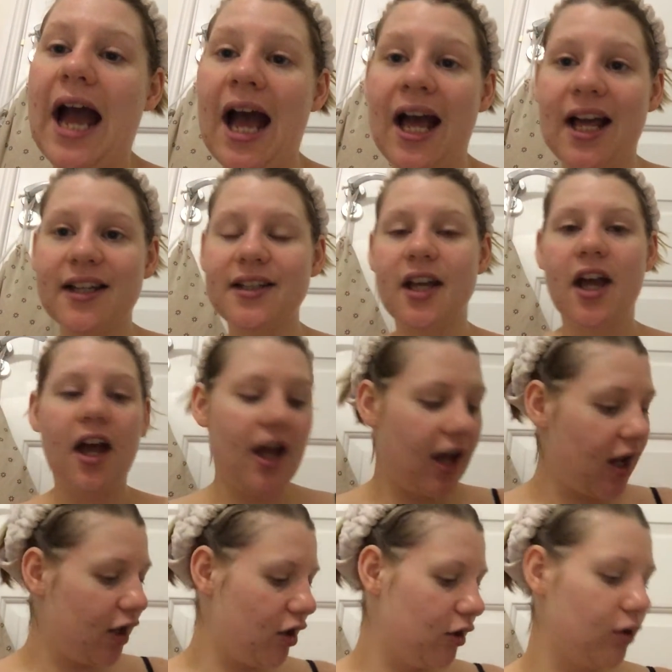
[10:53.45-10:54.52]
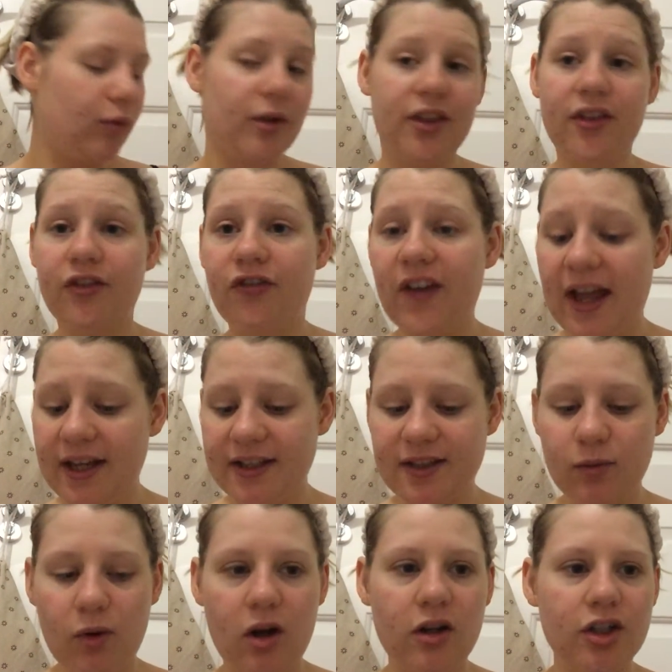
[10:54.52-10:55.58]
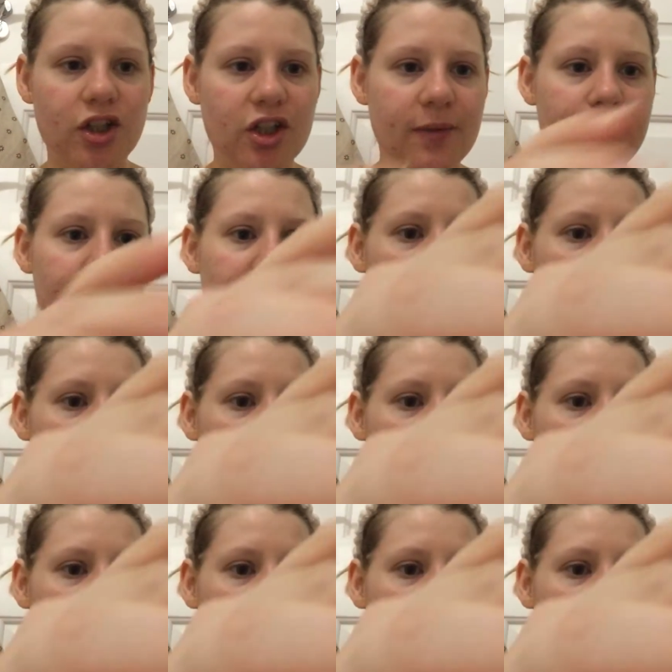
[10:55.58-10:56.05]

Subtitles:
had along with the face wash,